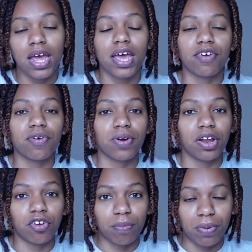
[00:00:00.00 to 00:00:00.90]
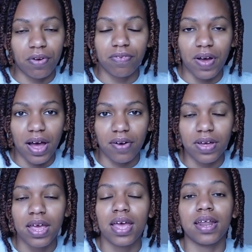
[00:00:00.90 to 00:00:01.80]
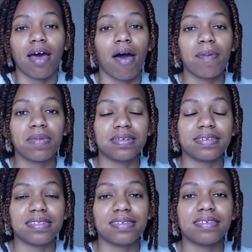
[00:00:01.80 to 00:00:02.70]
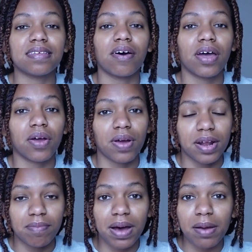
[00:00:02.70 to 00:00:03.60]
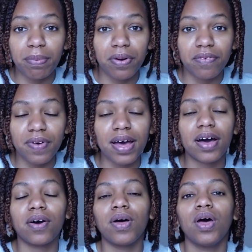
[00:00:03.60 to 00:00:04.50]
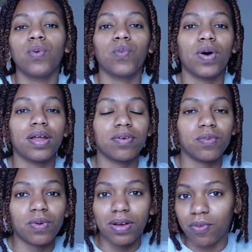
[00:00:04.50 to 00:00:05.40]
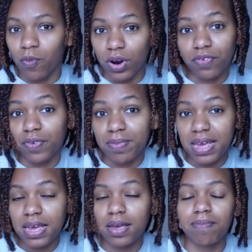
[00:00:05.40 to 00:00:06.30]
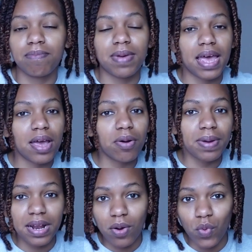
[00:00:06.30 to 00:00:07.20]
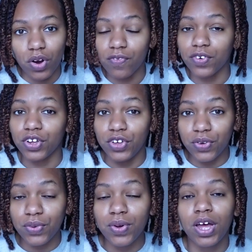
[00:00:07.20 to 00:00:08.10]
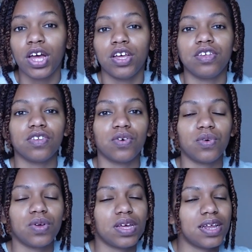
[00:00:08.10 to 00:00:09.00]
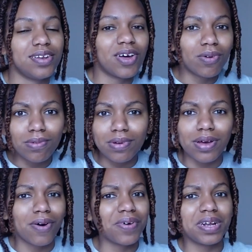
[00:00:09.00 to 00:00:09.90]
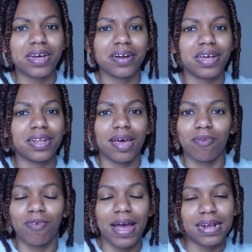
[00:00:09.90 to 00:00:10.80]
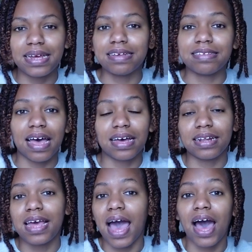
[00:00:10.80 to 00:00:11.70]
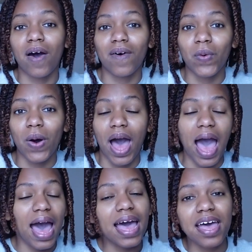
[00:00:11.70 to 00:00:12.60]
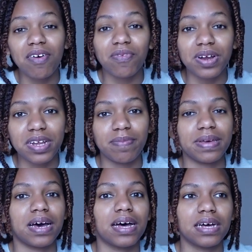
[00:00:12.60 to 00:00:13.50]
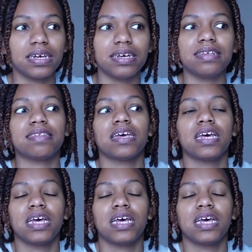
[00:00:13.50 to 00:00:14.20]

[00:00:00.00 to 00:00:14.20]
and create your profile. Now I must say, this is how I created my profile. What worked for me may or may not work for you. So, and don't go in there and like write it exactly how I have written it, because